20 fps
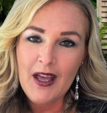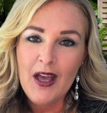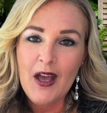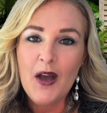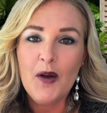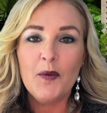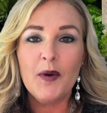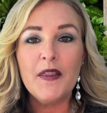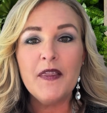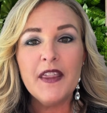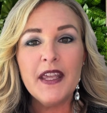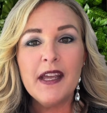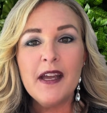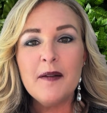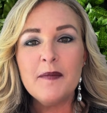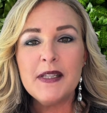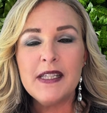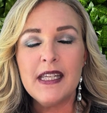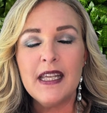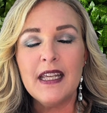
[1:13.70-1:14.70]
One thing I'm
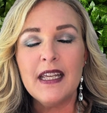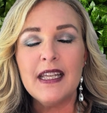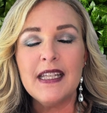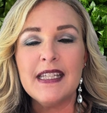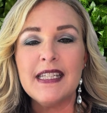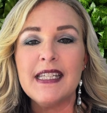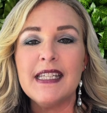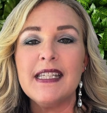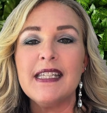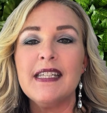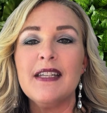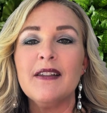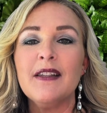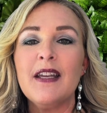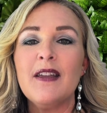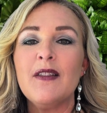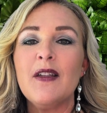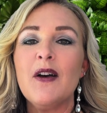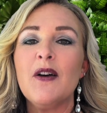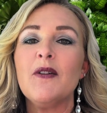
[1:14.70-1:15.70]
seeing consistently
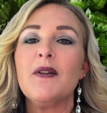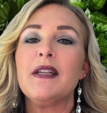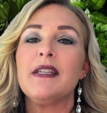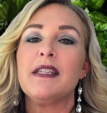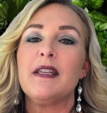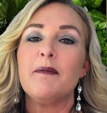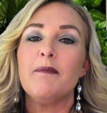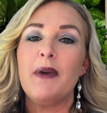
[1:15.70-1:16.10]
though is that